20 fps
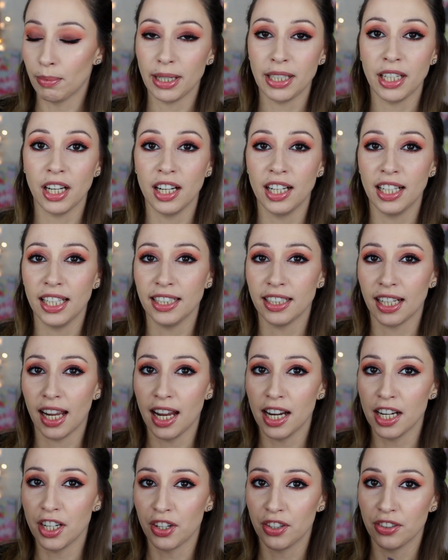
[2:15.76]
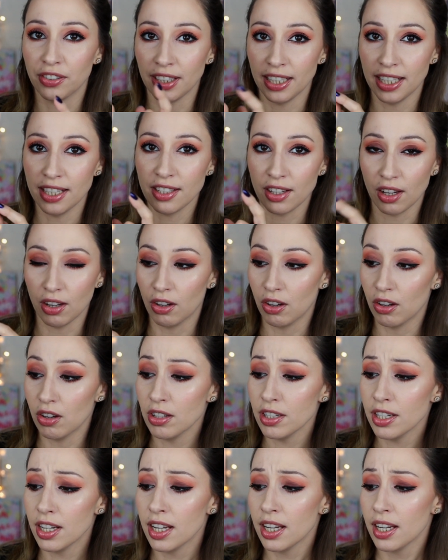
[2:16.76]
my curling iron is
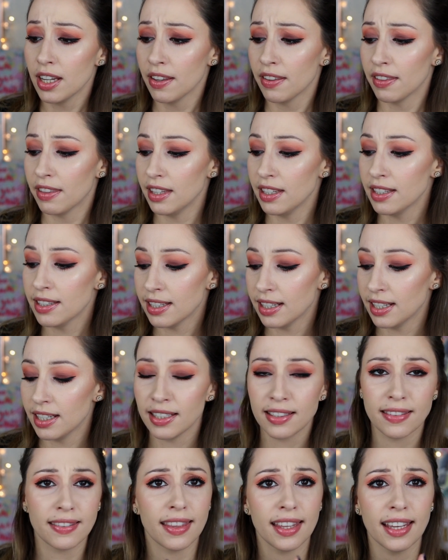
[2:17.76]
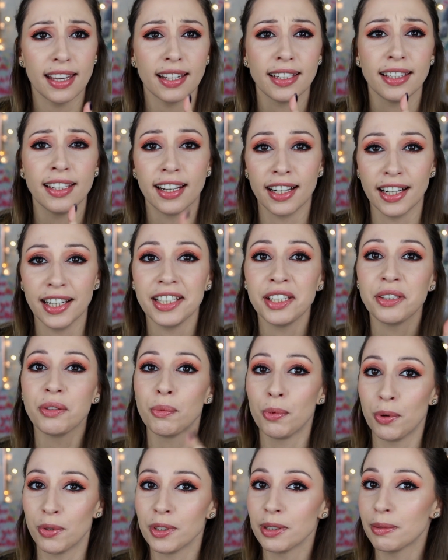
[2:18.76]
on. This is the
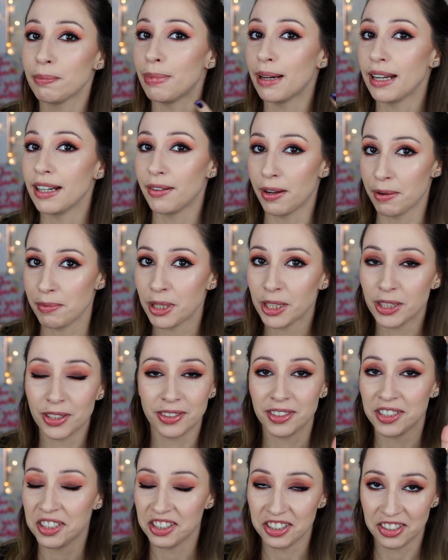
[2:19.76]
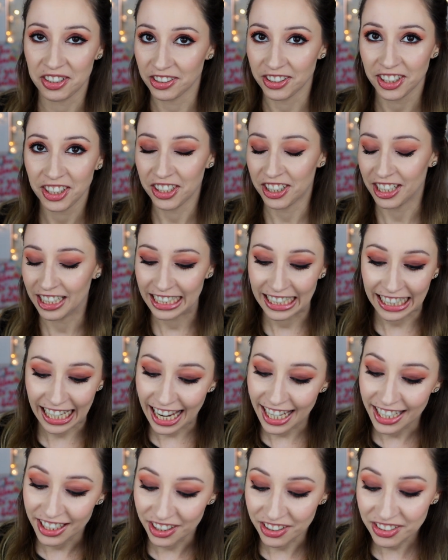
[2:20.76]
curling wand by Remington. It's not a curling
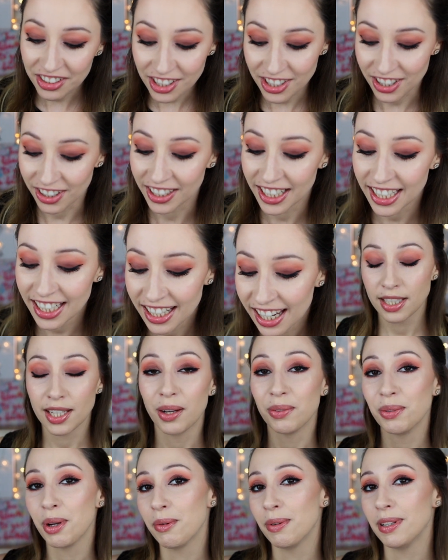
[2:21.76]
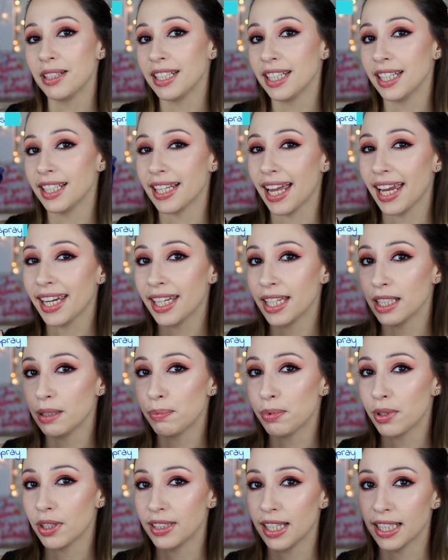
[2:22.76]
iron, sorry. So we will need a
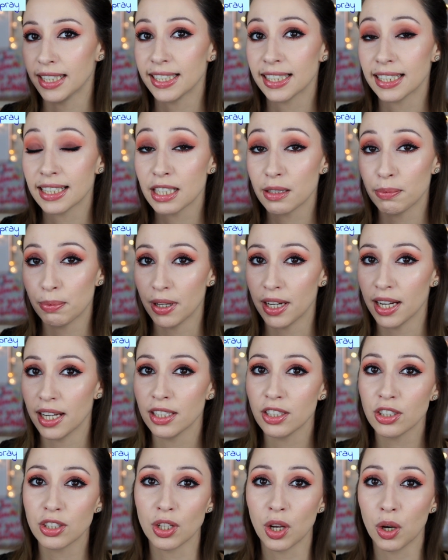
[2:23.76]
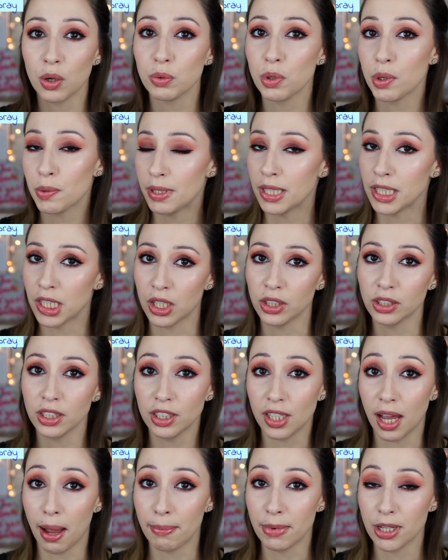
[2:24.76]
heat protectant spray so we will
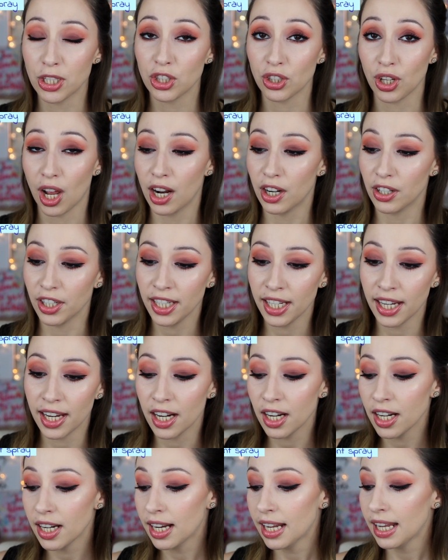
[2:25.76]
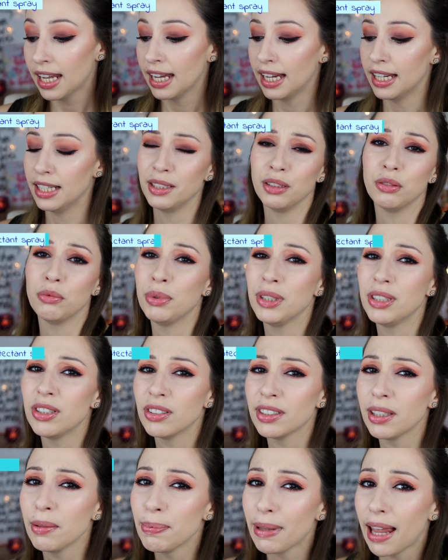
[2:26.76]
not damage our hair, and we
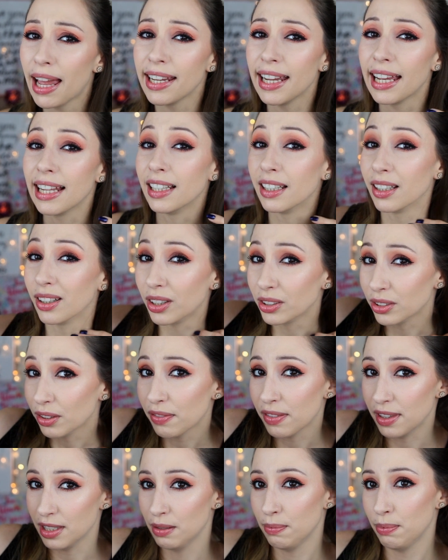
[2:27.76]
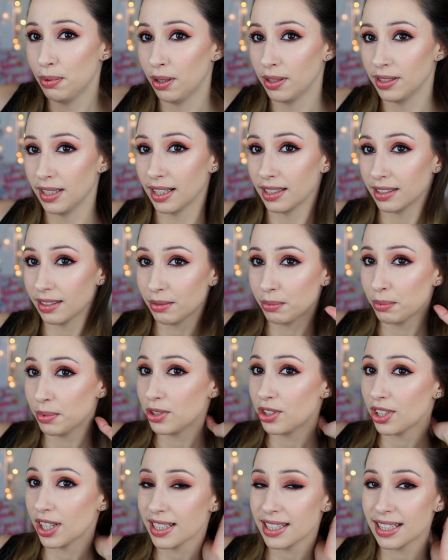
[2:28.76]
don't apply a lot of this product. We
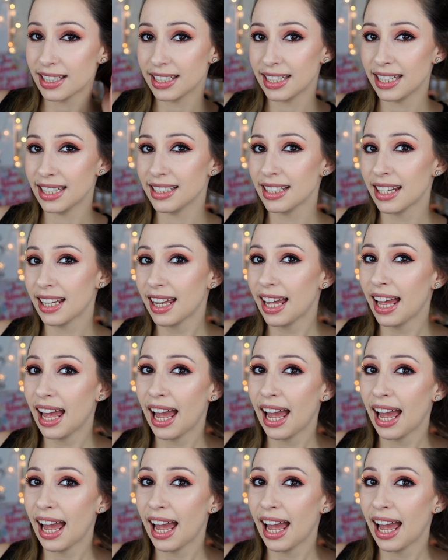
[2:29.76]
just need